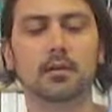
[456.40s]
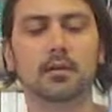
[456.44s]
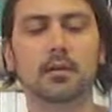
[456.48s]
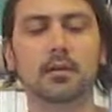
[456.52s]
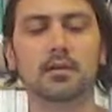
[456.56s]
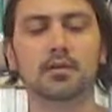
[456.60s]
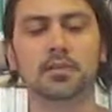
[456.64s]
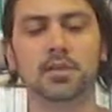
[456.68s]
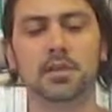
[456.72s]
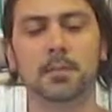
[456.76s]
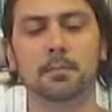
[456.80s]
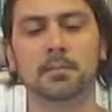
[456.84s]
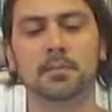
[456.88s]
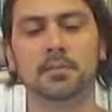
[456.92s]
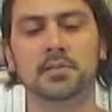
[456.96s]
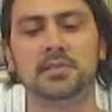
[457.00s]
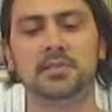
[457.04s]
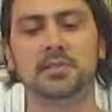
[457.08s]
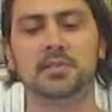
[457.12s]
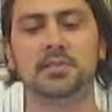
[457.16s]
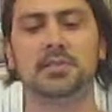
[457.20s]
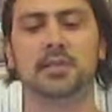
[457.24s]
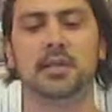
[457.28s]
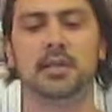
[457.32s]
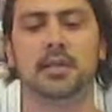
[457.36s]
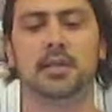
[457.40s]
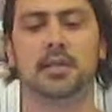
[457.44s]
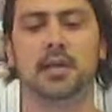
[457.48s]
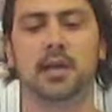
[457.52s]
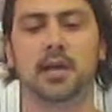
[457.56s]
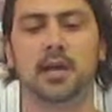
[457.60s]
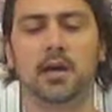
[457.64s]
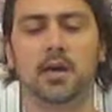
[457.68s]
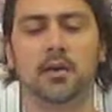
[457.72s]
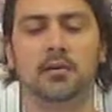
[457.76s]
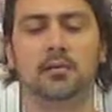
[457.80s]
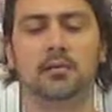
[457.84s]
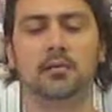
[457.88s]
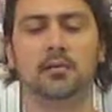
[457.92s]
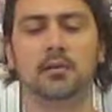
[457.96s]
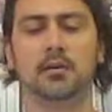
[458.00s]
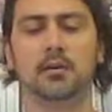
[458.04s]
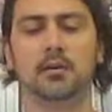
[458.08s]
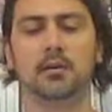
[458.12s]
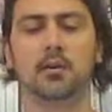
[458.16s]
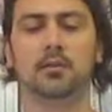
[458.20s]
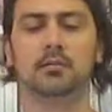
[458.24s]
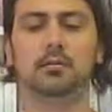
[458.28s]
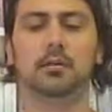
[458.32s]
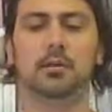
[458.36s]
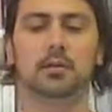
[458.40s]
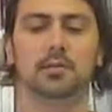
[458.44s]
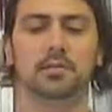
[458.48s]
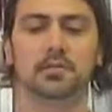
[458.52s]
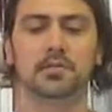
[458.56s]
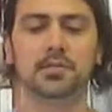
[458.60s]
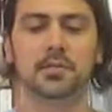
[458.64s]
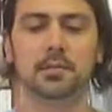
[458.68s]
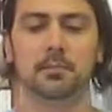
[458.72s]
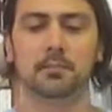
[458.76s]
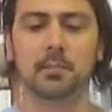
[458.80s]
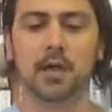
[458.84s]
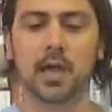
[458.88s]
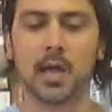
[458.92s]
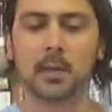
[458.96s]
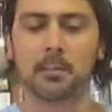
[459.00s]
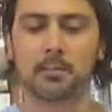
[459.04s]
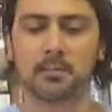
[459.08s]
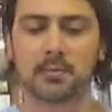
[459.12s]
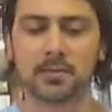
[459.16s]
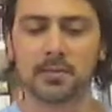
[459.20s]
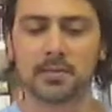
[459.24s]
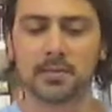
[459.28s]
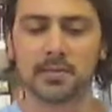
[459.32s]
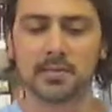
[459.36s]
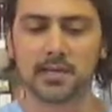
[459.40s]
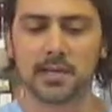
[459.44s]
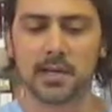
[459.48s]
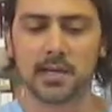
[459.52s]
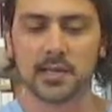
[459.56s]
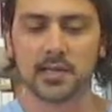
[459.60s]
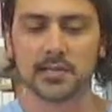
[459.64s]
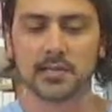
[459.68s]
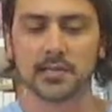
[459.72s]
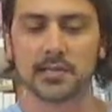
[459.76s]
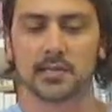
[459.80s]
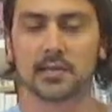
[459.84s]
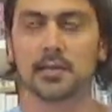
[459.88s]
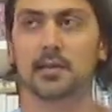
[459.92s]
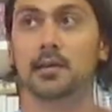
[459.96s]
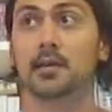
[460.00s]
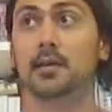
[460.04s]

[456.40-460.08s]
She puts her tea down, closes the paper, and says,